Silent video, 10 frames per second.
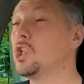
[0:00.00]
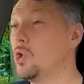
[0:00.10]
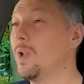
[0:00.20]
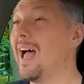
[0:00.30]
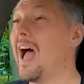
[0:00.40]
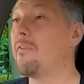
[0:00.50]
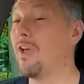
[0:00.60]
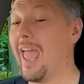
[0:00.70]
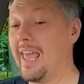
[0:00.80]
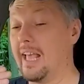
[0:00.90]
you'll have
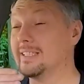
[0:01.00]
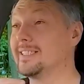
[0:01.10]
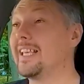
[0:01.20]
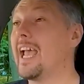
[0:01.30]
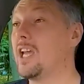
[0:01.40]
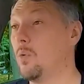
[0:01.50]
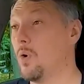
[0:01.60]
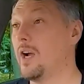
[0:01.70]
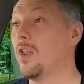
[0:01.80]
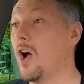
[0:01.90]
a second
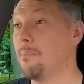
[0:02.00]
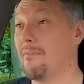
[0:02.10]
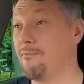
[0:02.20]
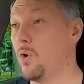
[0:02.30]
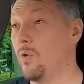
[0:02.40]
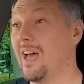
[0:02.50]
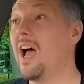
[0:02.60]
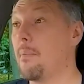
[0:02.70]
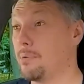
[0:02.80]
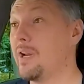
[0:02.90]
white line before
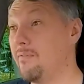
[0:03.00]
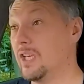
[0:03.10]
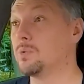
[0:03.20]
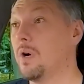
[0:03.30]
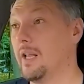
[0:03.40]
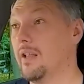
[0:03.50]
that, a previous white